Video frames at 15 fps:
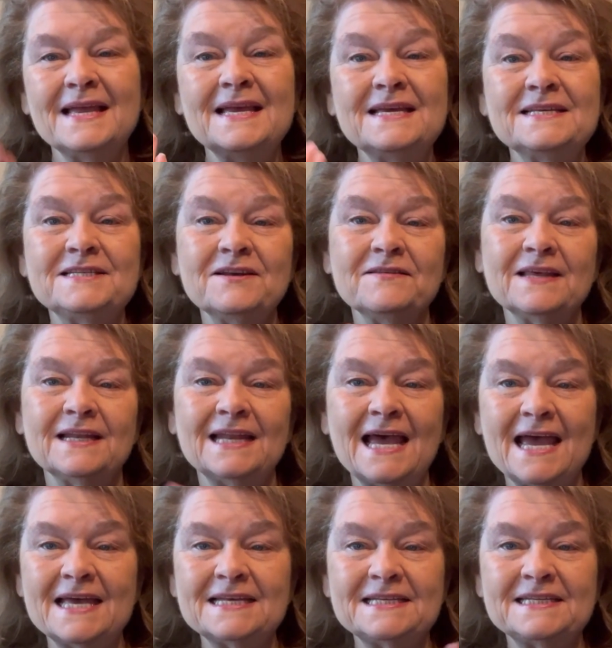So the
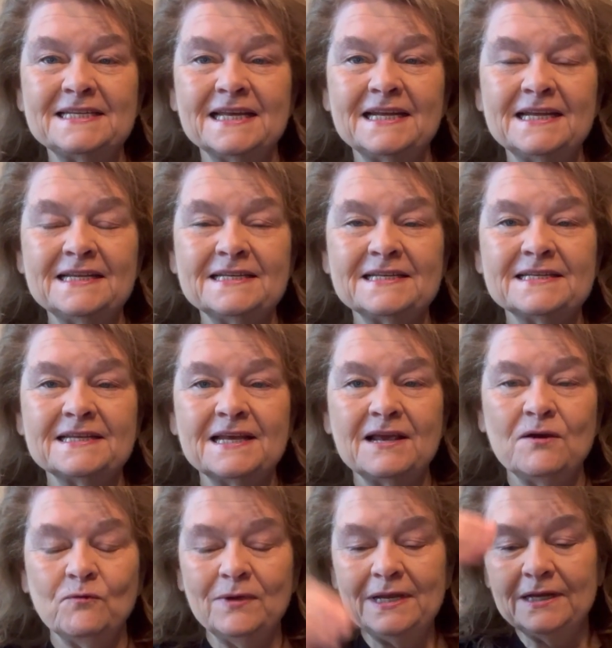last sentence
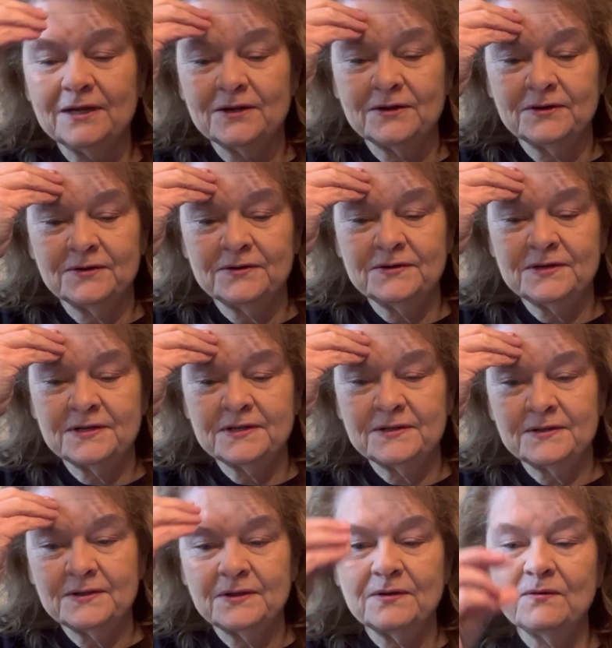we learned
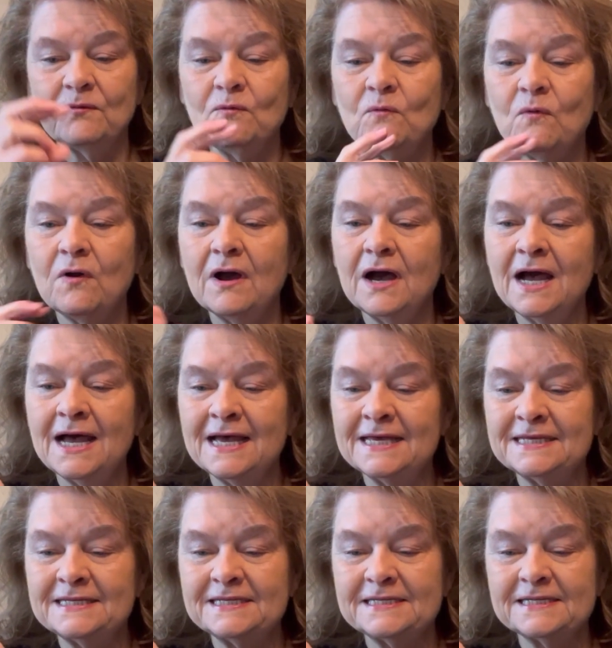
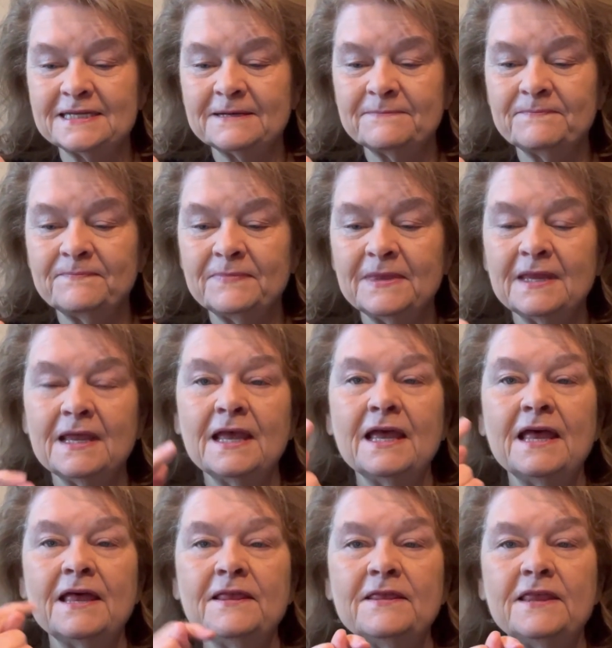was,
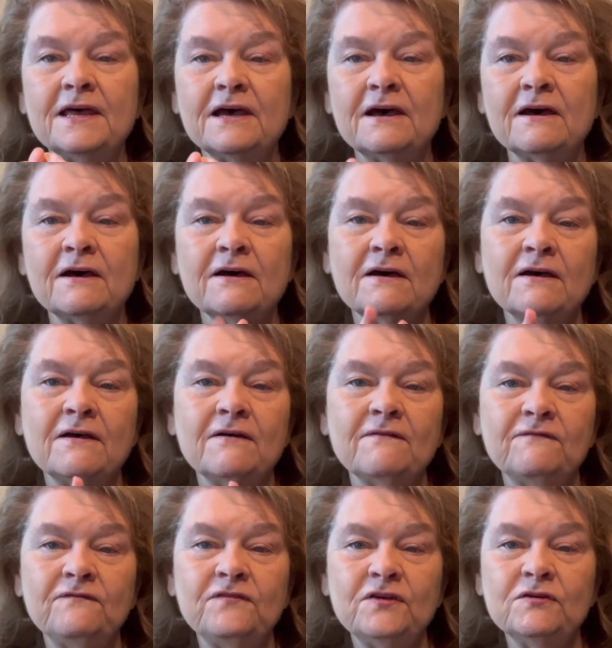the
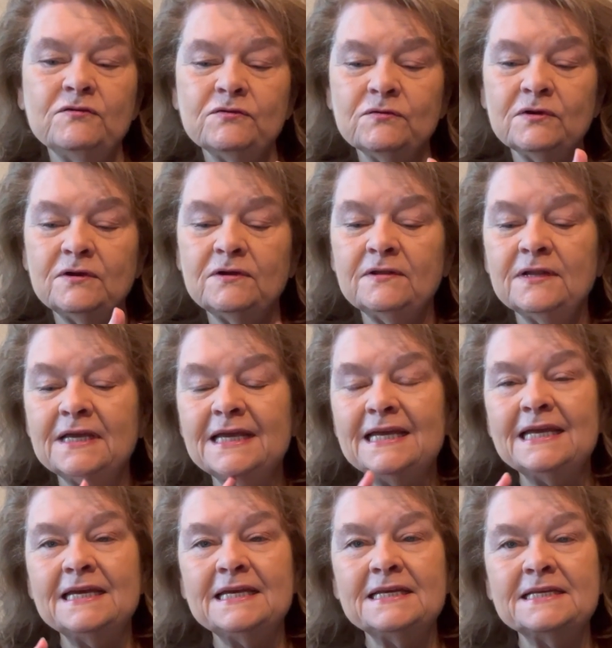funeral
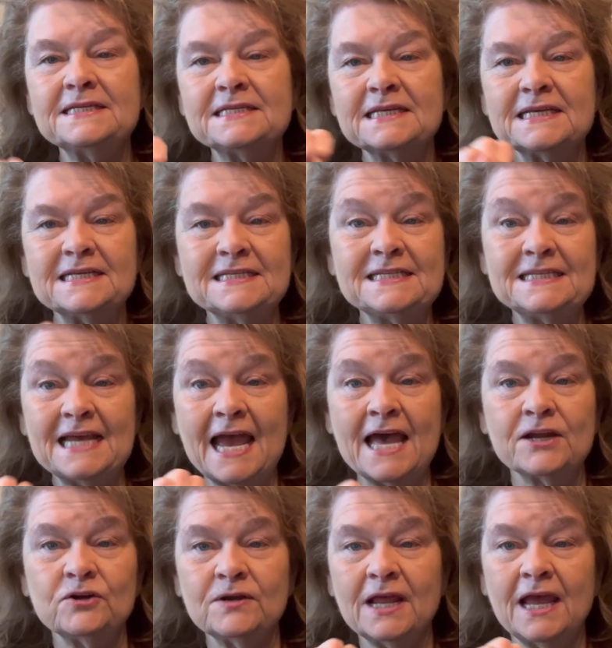is
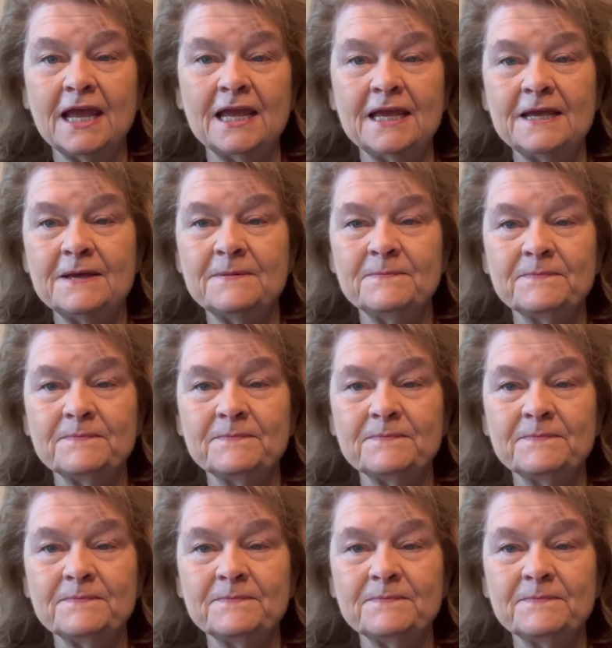Saturday.